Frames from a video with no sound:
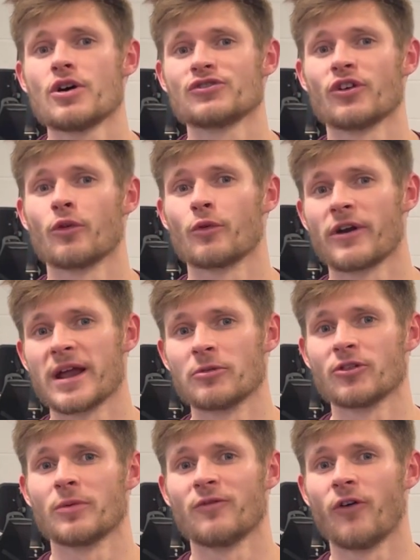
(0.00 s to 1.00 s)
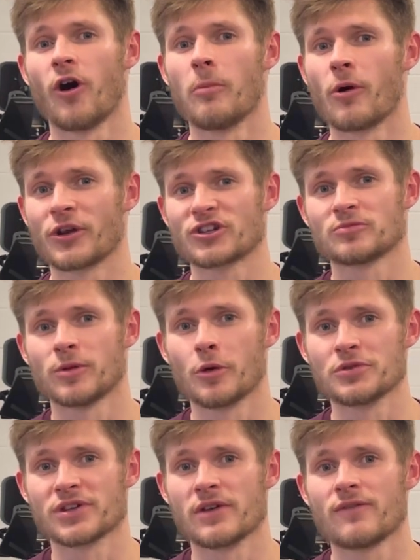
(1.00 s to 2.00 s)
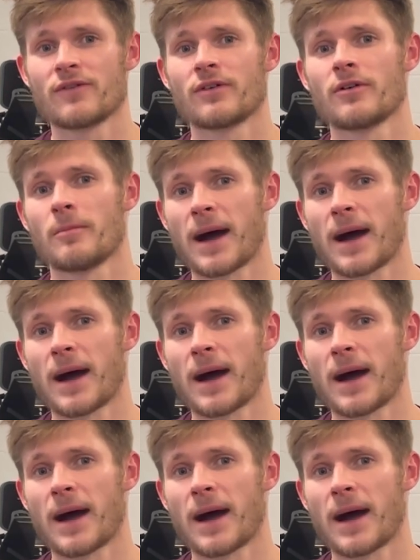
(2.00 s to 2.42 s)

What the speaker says: so that we're able to perform more explosive,